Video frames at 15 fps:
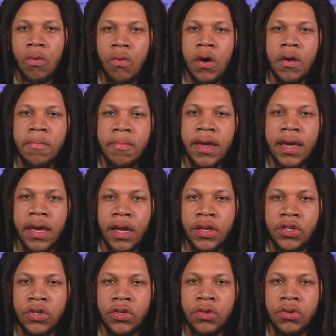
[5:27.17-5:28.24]
One big
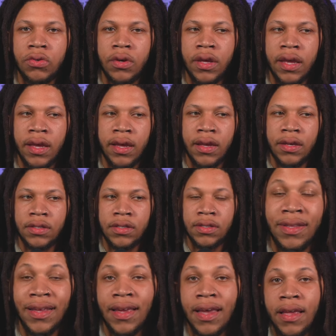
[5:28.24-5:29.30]
issue is the